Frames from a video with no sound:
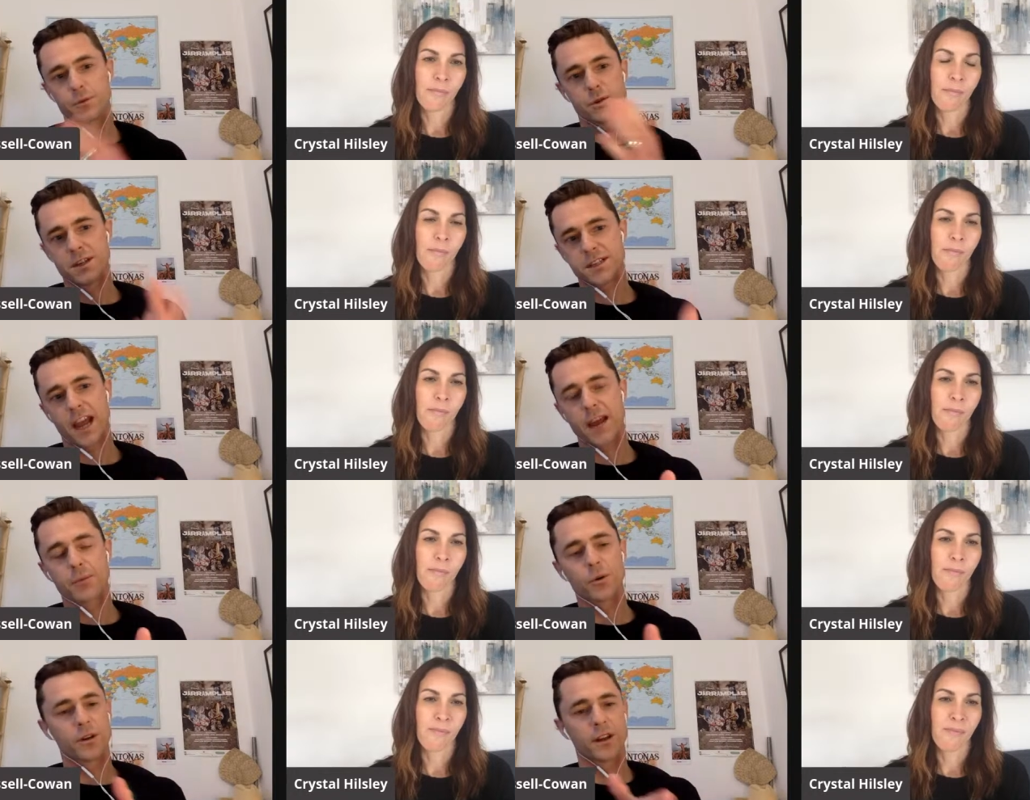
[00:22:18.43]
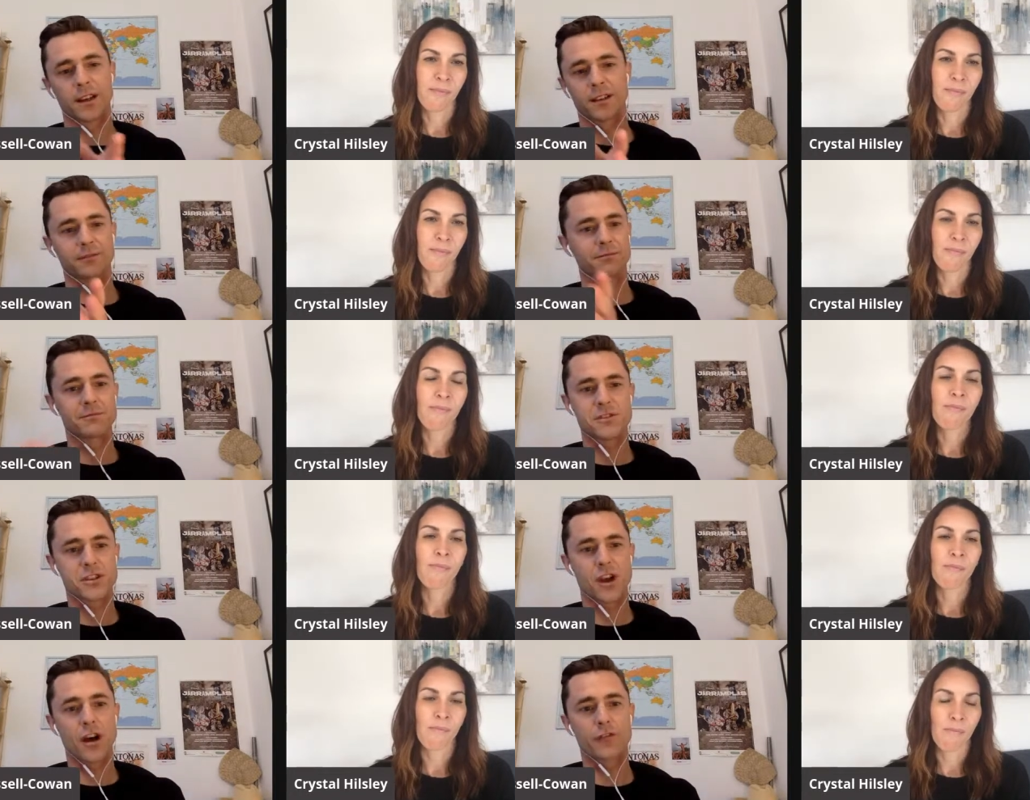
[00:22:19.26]
Speaker 1: between
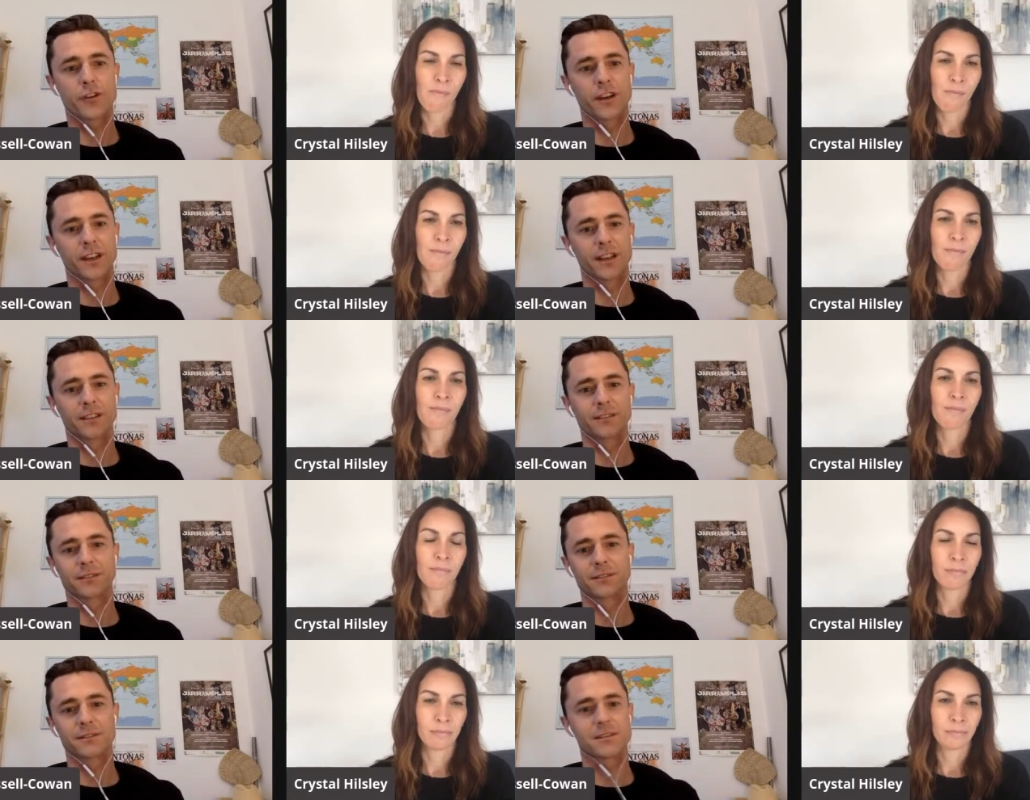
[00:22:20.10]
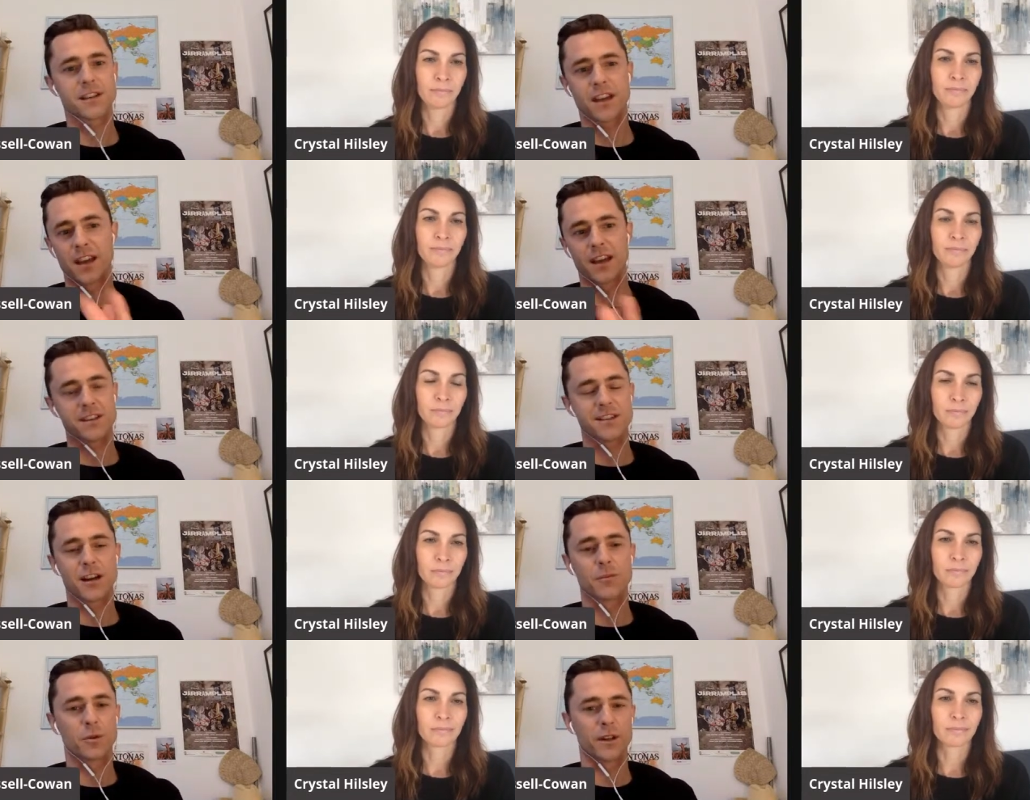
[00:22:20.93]
skateboarding, surfing, skiing,
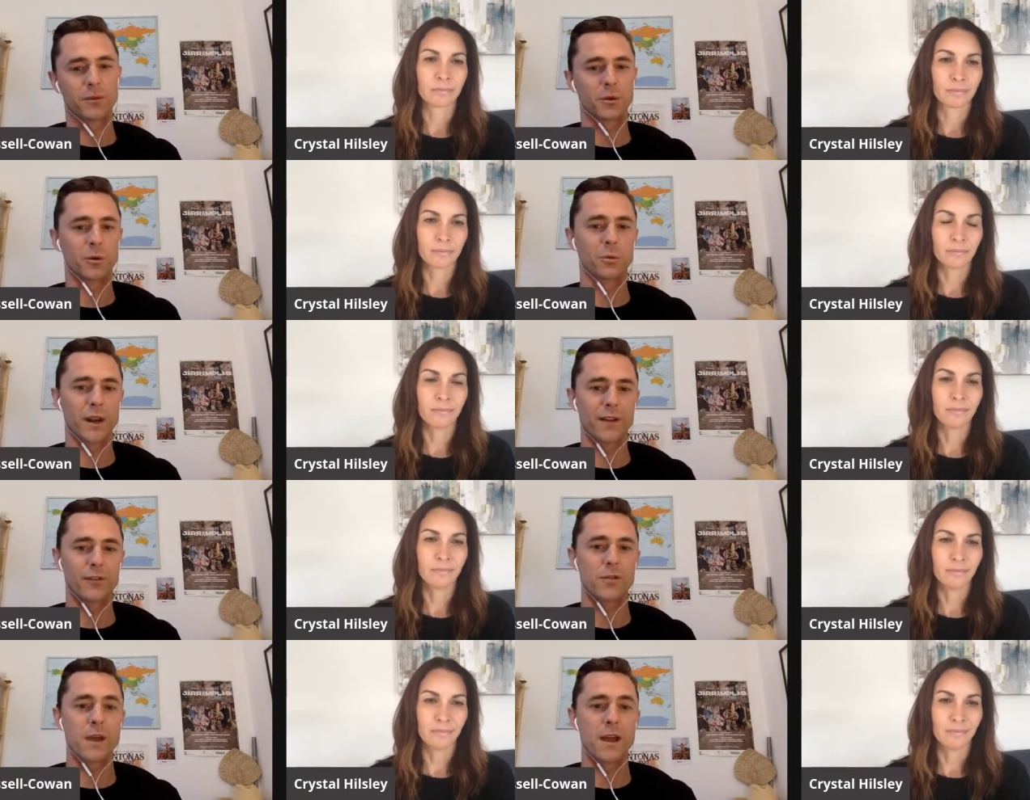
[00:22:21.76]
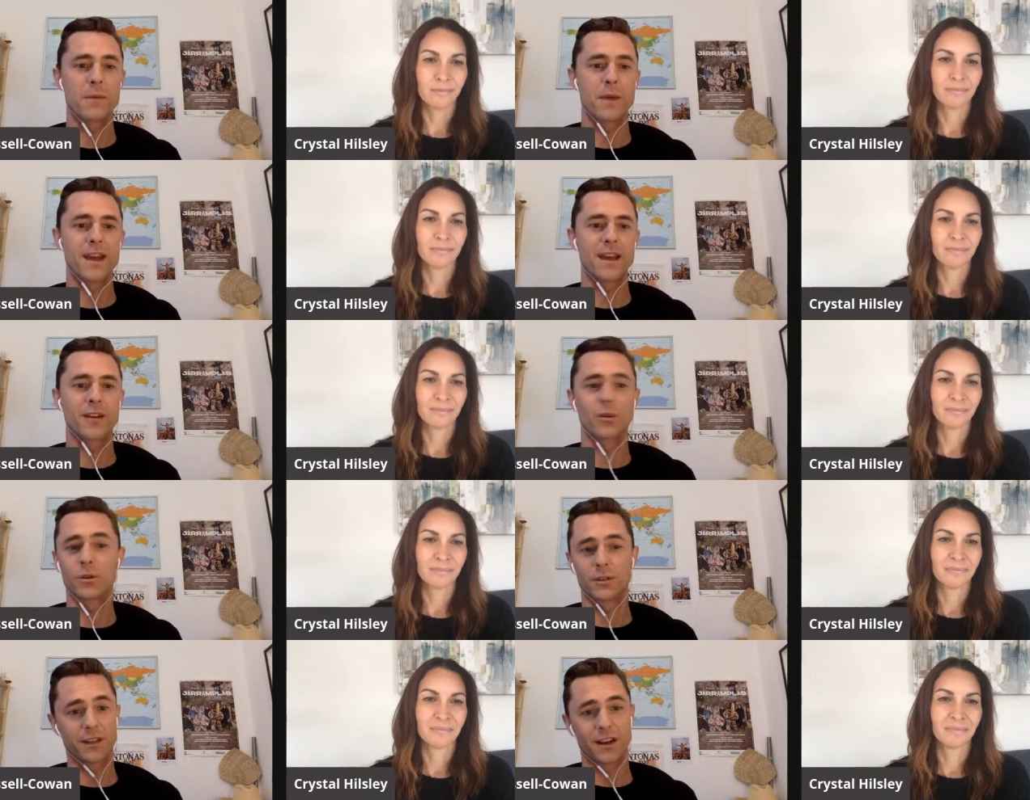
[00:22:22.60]
snowboarding, whatever it may be,
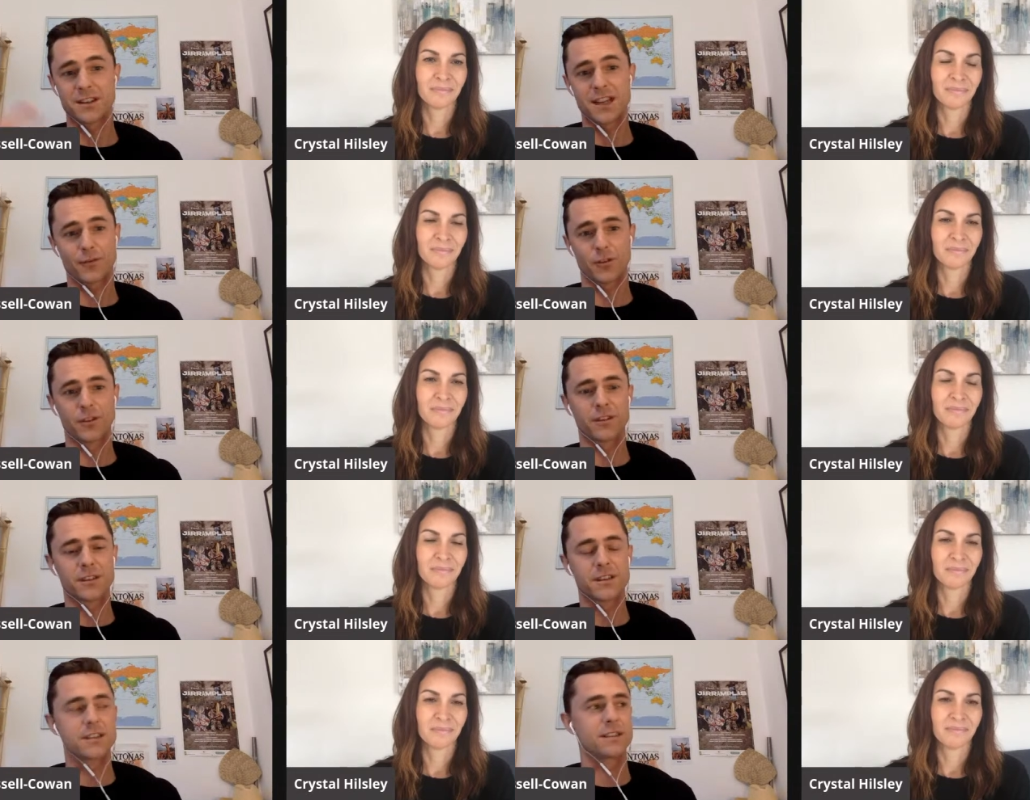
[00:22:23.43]
or you know, different